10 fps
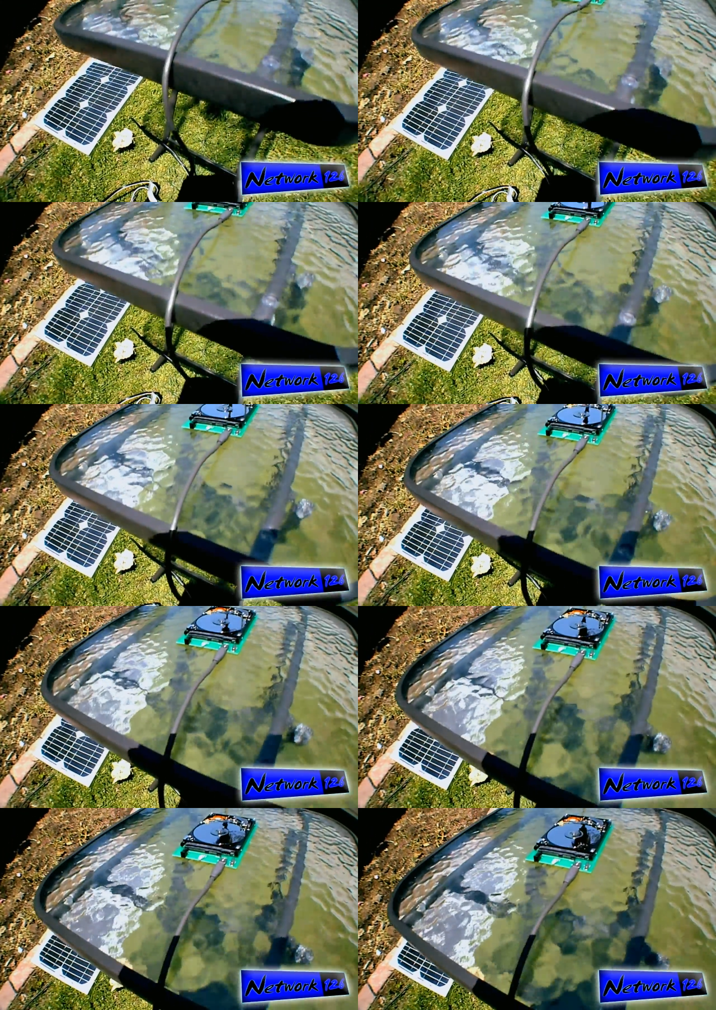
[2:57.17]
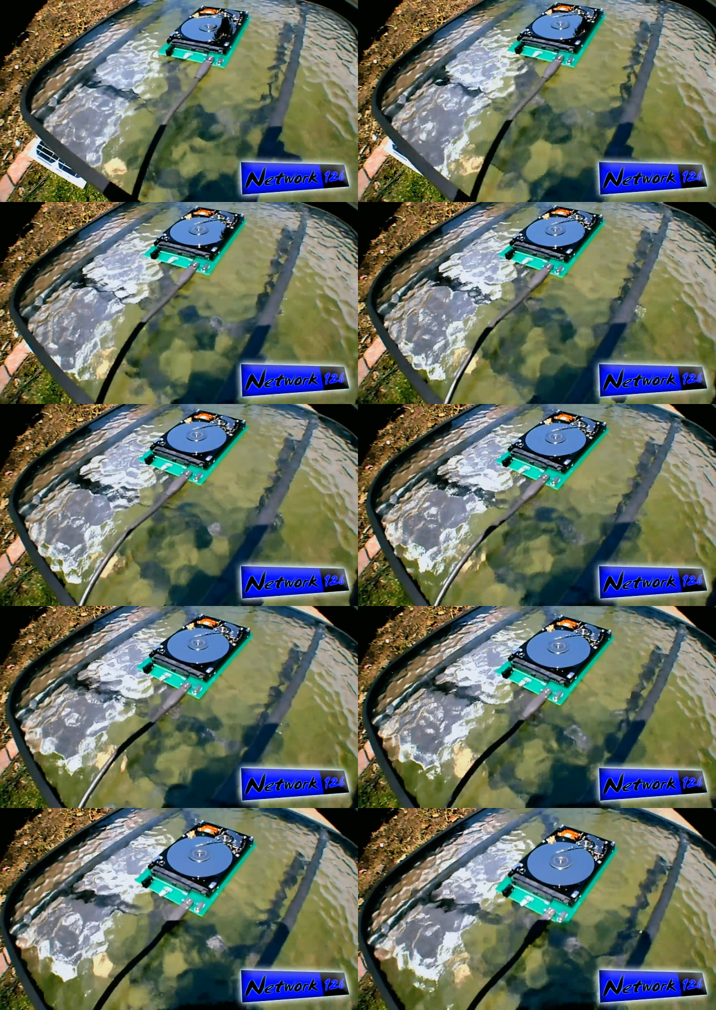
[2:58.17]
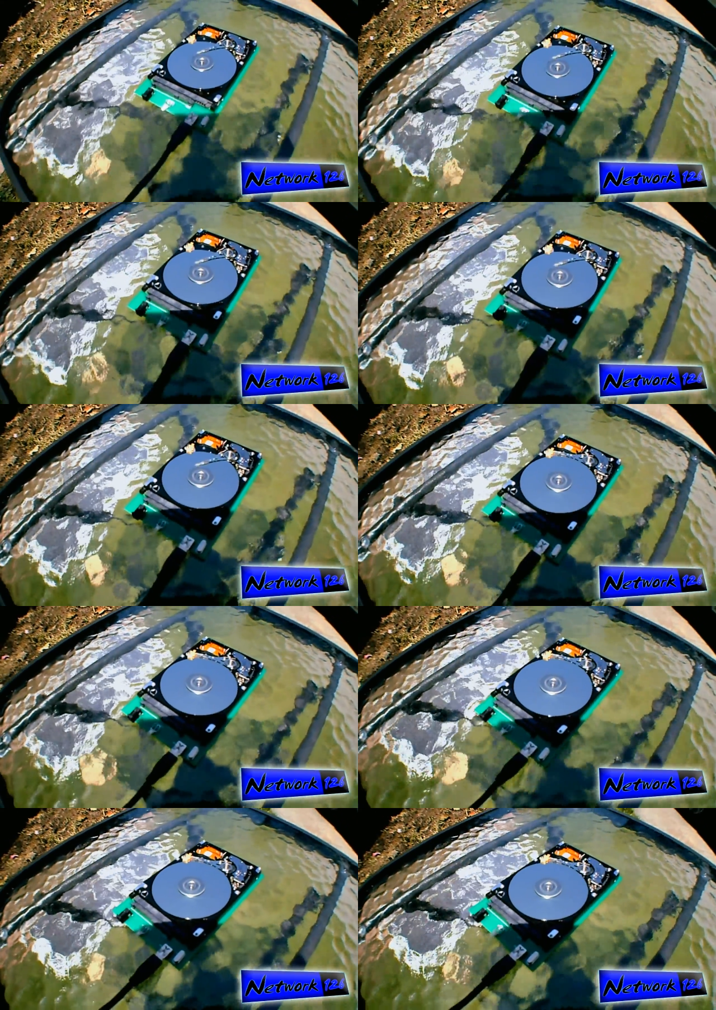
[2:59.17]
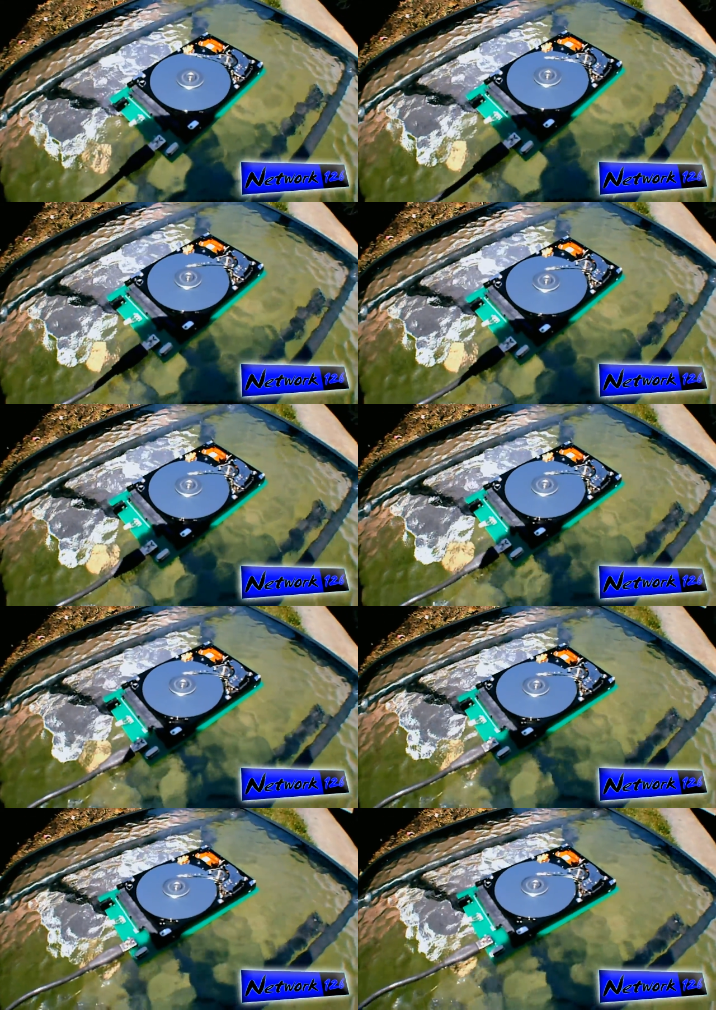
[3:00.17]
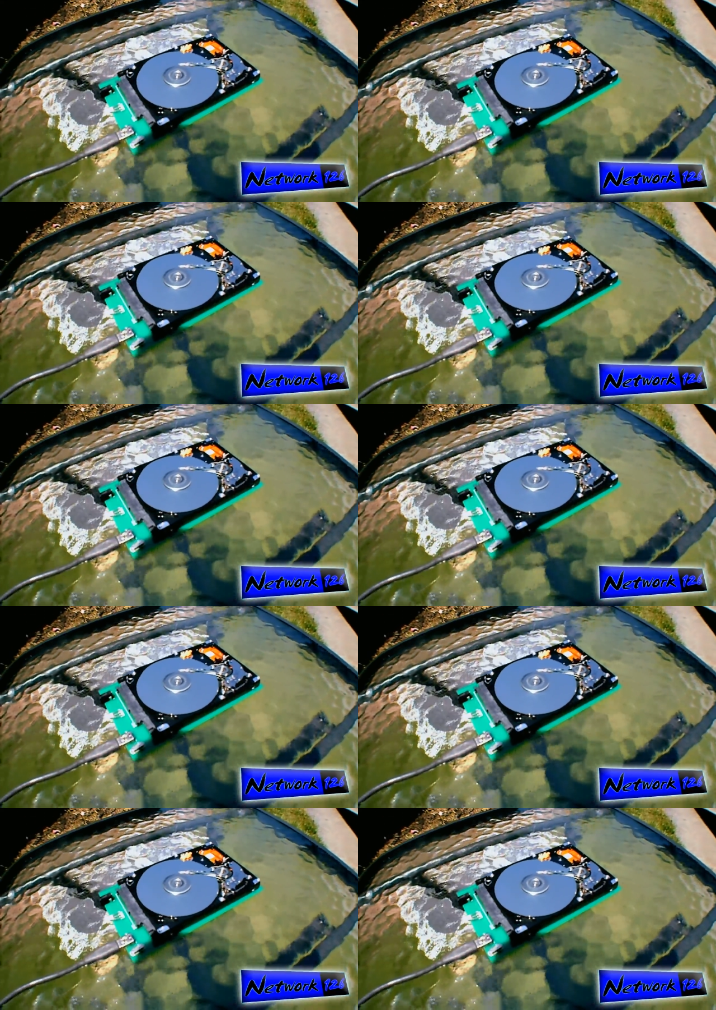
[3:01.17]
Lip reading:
No face is visible, so there are no lips to read.